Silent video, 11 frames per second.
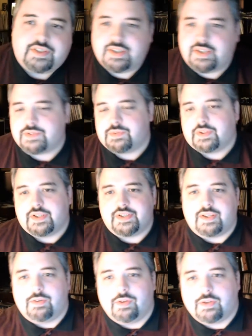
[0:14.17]
Tonight, we're going to
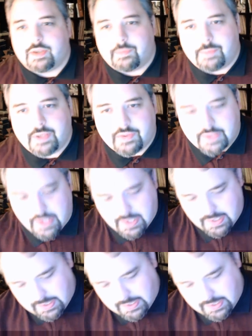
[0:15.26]
take a look at a beer